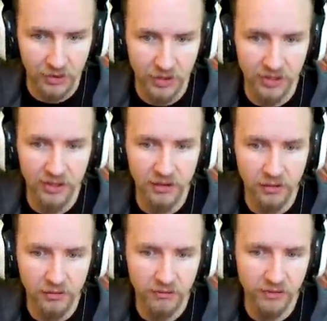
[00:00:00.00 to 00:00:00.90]
the
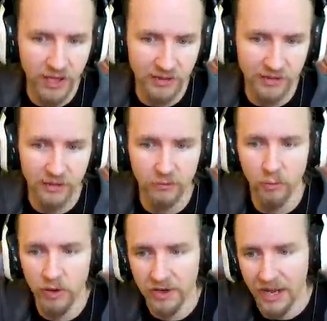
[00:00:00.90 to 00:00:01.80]
Kirovets
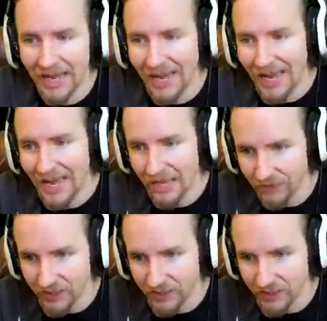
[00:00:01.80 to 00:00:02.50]
one heavy